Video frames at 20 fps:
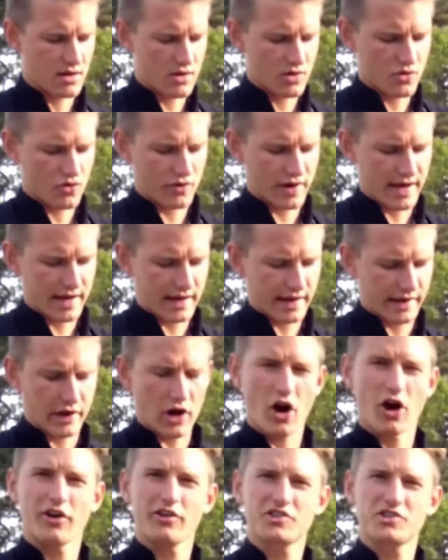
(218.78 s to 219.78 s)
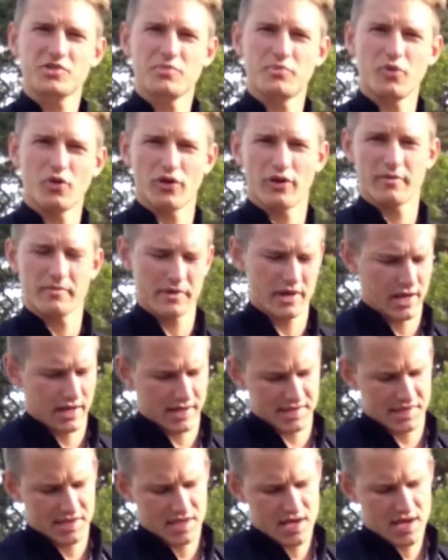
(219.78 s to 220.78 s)
creating an arch support,
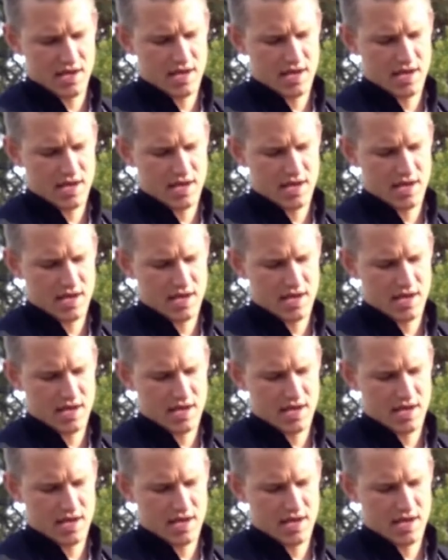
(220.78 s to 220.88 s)
because